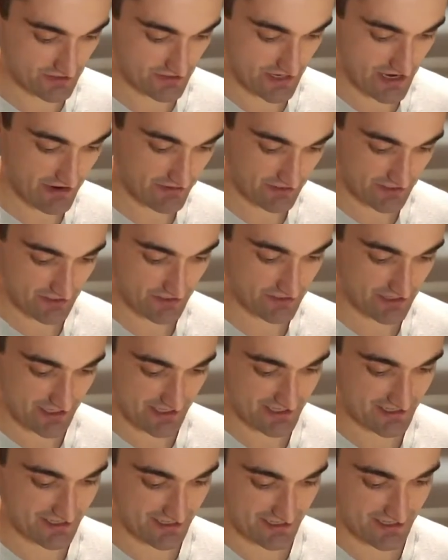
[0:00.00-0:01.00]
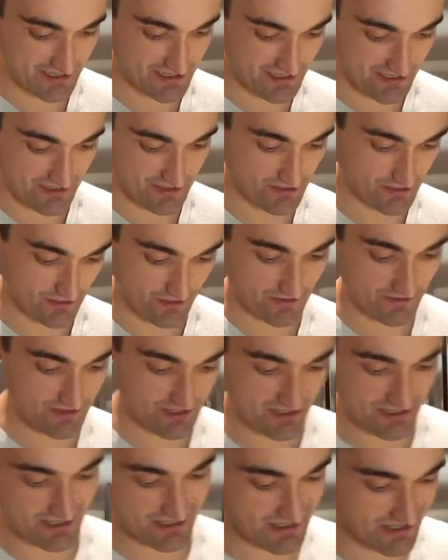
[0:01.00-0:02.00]
So now it's all nice and seasoned, so it gives
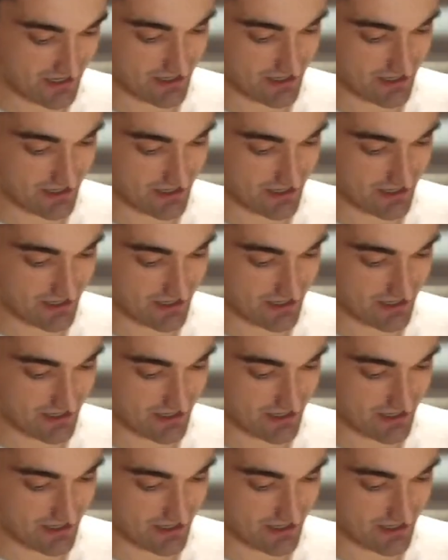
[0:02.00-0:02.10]
it just